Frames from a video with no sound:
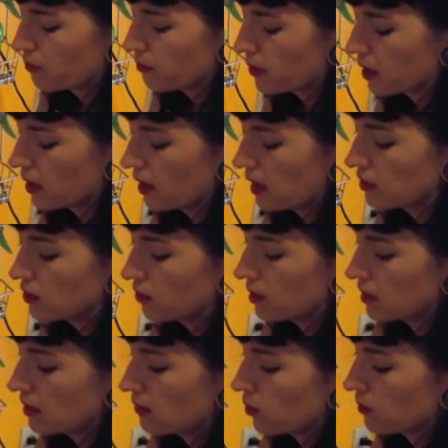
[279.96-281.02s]
but I don't
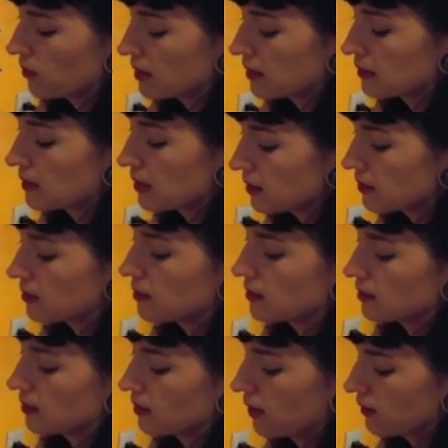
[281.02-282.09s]
anymore because this
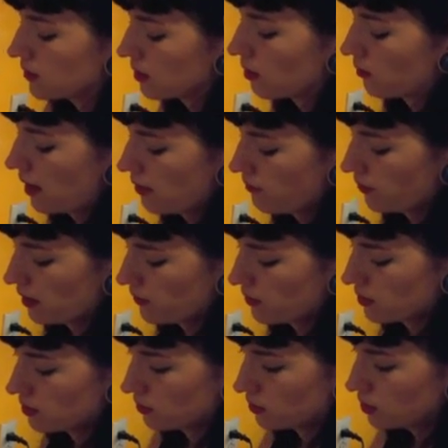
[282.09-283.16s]
gives it the right flavor.
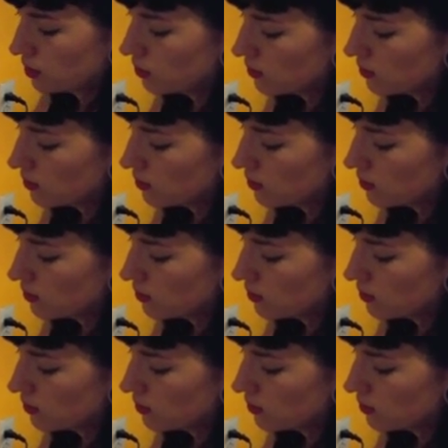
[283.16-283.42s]
So 2